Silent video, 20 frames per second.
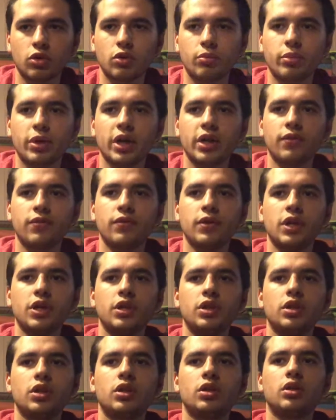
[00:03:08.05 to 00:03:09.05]
by faith
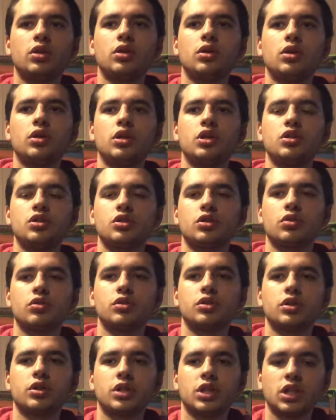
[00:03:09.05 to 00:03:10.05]
he
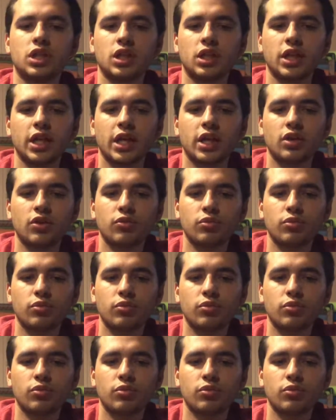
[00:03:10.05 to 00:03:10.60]
sojourned in the land